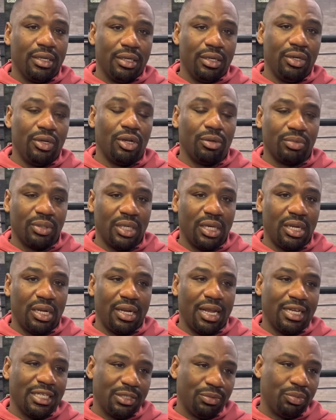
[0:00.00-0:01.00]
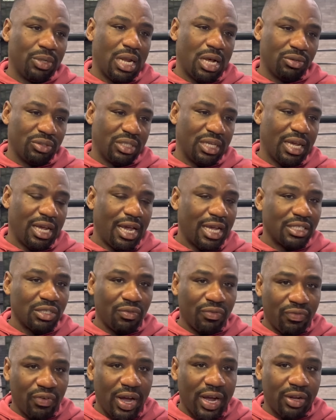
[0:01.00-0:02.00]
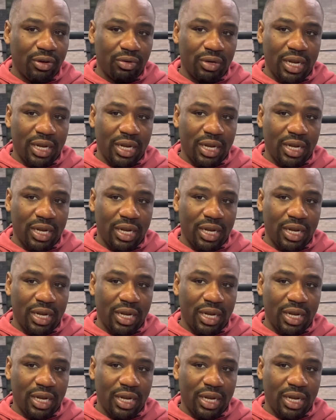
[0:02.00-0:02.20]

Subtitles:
You know what I'm saying? And that's what I'll say as a fighter.